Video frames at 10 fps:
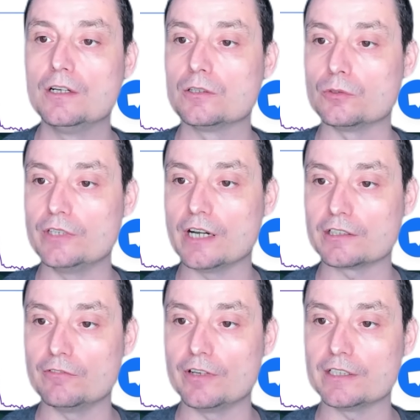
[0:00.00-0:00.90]

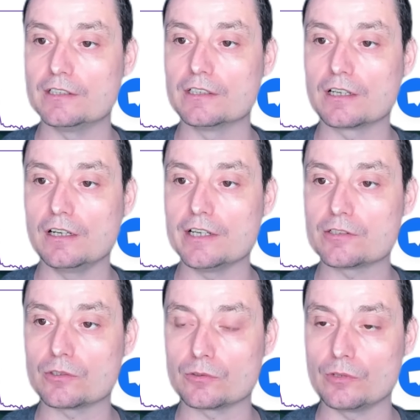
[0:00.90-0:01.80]
deactivate the
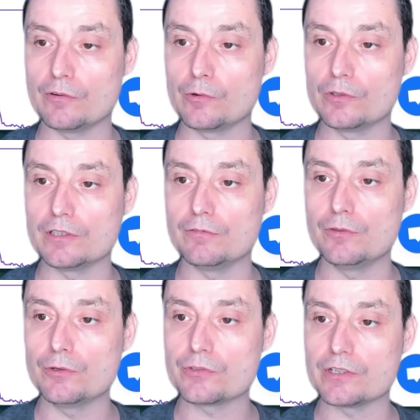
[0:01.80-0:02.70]
clicks, to have only
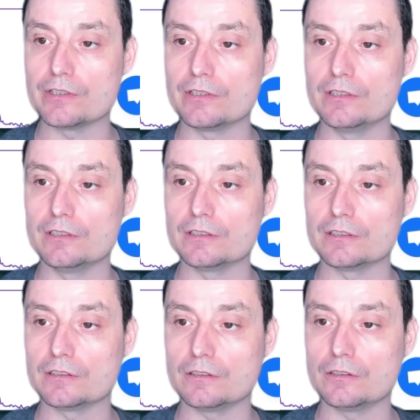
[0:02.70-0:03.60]
views, and
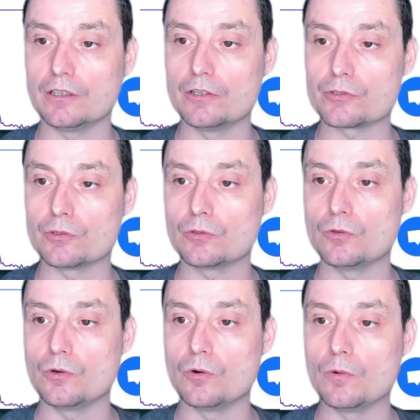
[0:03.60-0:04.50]
also
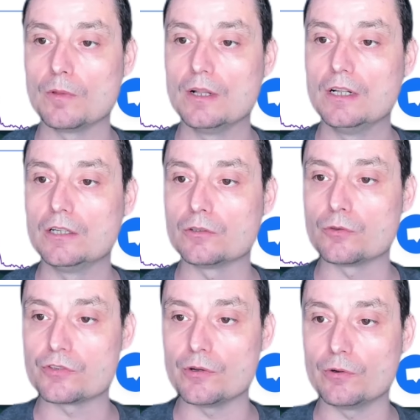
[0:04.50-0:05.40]
to
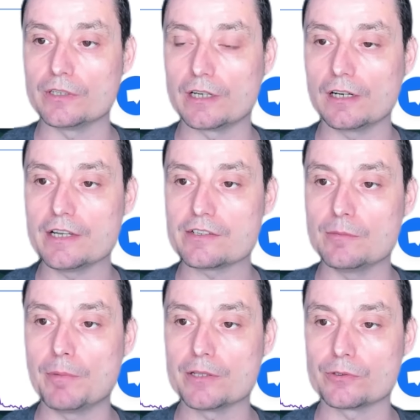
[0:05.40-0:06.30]
see only clicks.
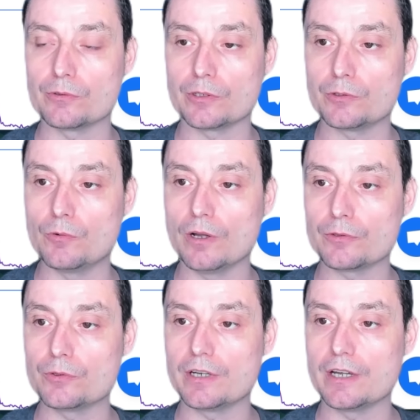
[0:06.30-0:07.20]
Depends on what you
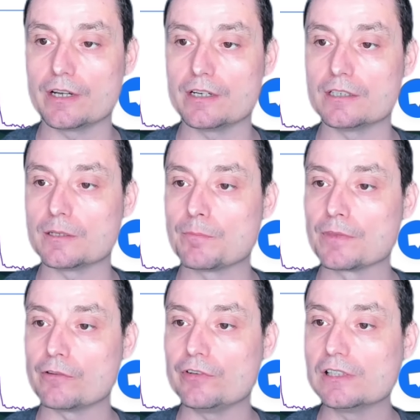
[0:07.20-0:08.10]
want. You can
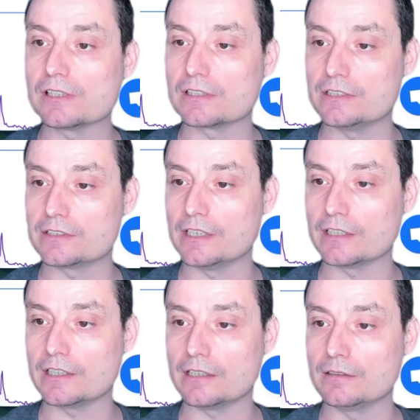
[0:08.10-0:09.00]
filter this
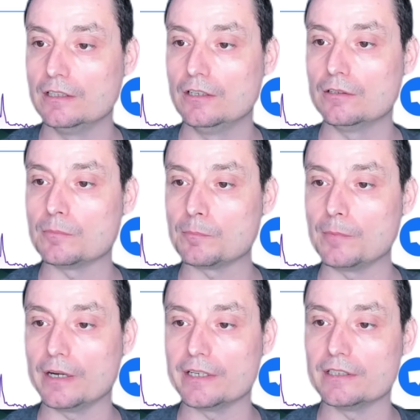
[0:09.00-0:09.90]
data
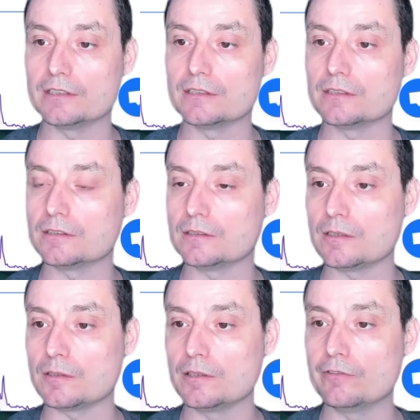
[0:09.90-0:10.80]
by
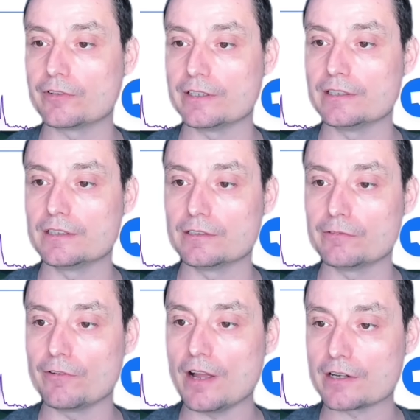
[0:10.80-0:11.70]

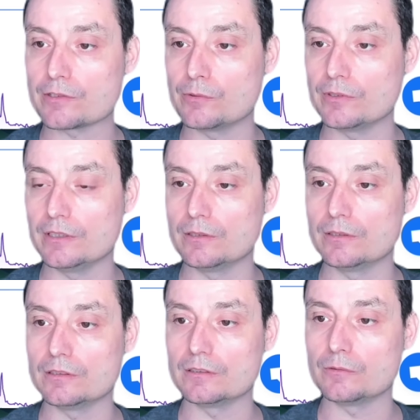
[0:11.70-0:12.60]
different flags
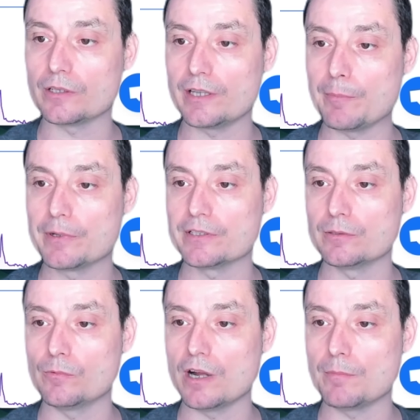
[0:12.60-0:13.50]
in what happened
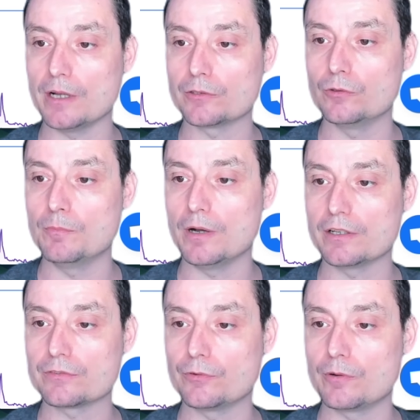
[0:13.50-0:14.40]
in 1 month, 2
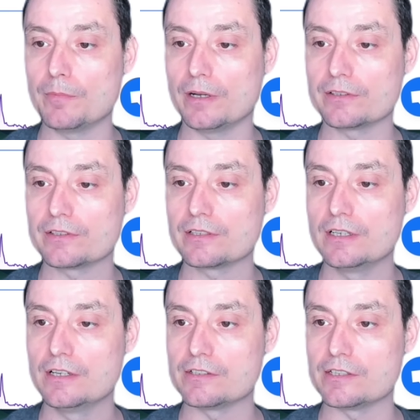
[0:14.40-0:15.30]
months, 4 months,
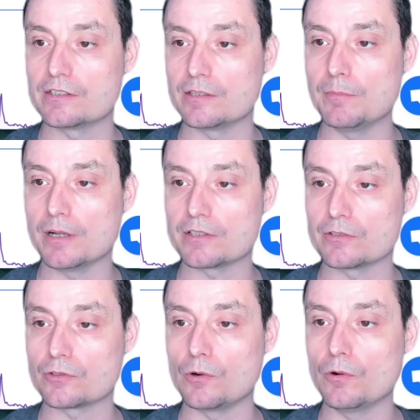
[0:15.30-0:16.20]
60 months,
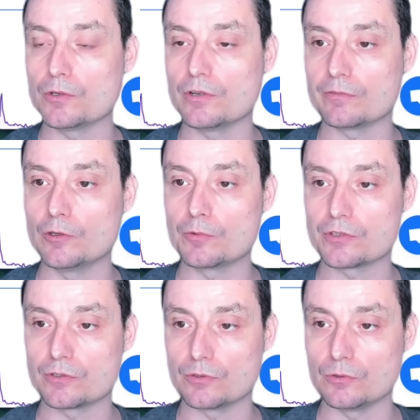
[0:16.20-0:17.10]
and so on. You have the
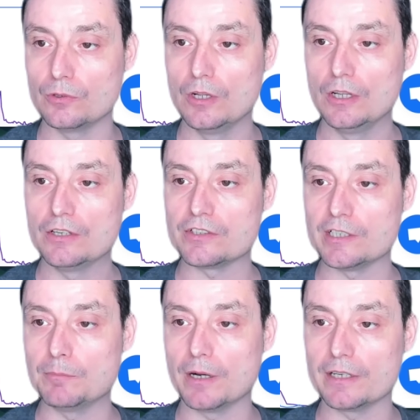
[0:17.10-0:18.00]
options to
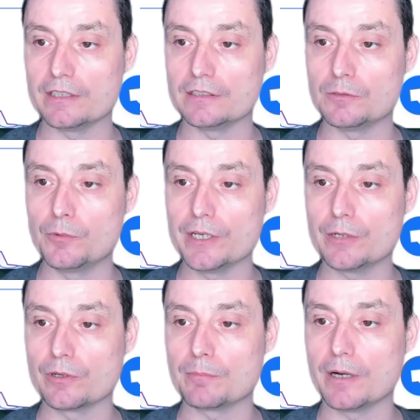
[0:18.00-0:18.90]
see it by
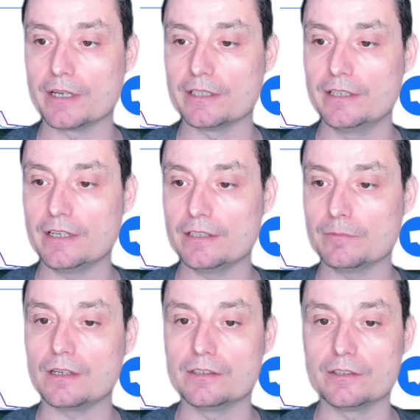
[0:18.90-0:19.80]
week or by day,
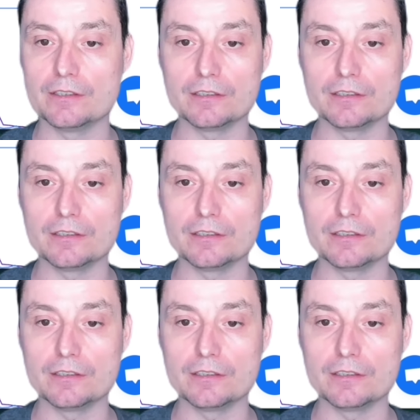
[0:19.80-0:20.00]
and